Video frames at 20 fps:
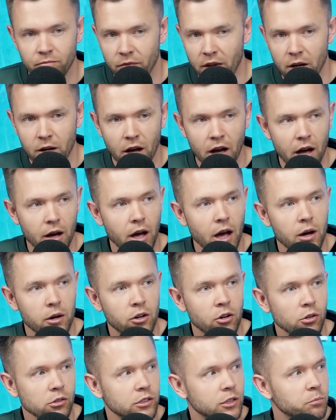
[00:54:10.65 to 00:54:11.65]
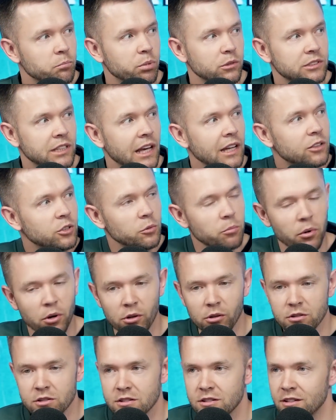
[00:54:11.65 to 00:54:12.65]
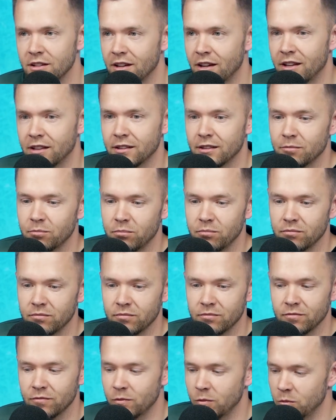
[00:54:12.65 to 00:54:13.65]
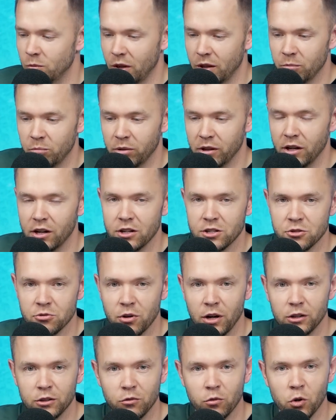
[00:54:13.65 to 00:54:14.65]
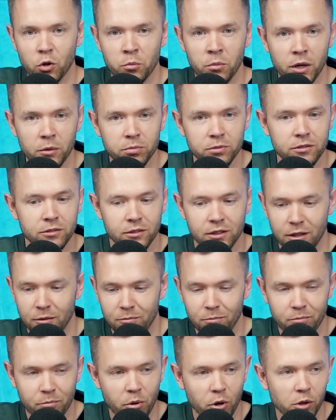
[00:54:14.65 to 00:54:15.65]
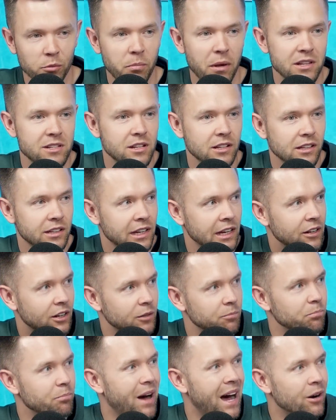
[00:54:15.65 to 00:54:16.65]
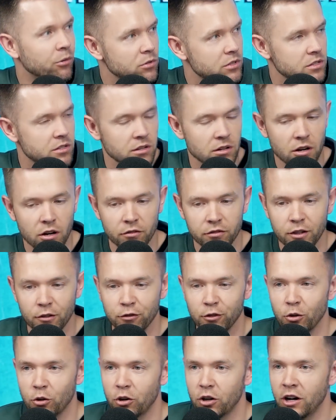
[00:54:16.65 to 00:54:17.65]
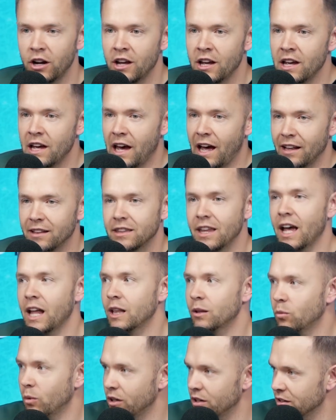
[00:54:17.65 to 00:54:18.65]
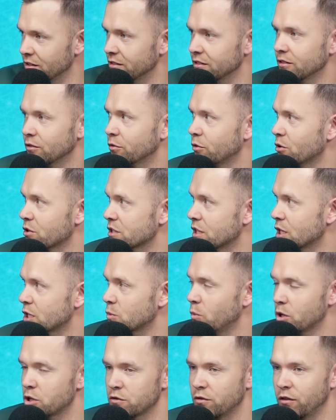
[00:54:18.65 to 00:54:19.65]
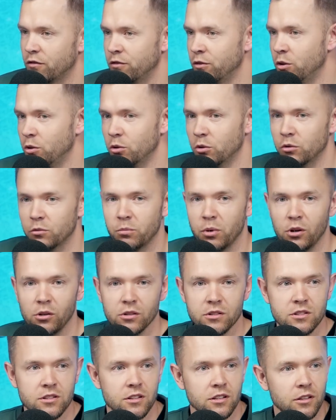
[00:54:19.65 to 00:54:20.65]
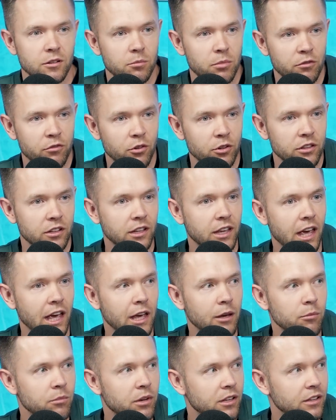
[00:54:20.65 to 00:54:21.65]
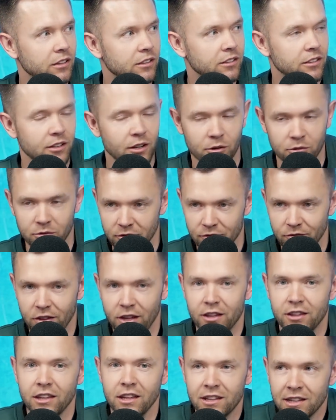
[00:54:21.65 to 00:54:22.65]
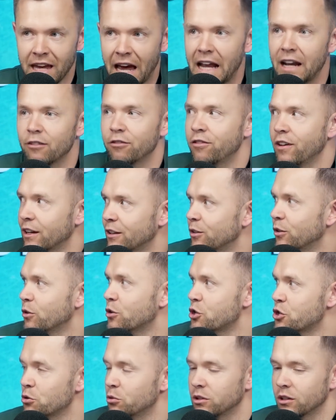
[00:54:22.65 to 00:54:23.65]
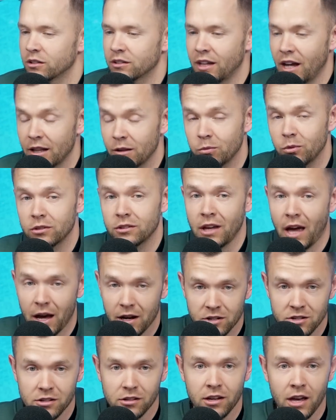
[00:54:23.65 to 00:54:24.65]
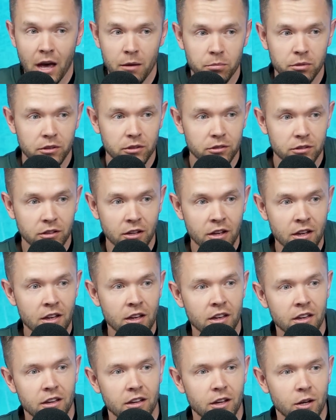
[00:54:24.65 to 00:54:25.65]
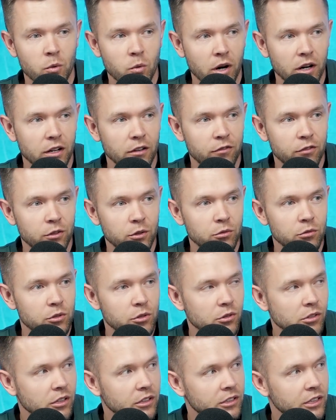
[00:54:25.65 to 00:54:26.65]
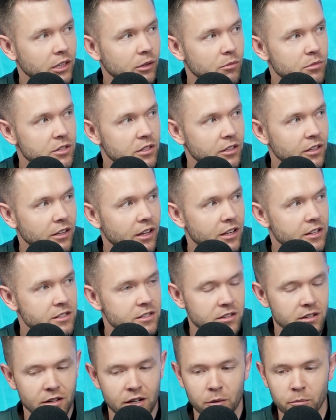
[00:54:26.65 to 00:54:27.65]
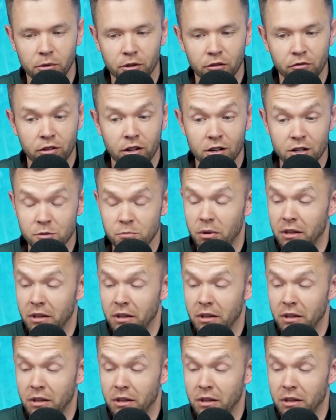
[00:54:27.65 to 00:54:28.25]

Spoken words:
I call it potato balls, and when players try to warm up, the ball basically cannot bounce off the floor, and then of course they switch with new balls before the game, and it can affect your shooting. That's what actually happened to quite a few EuroLeague teams in the last couple of years.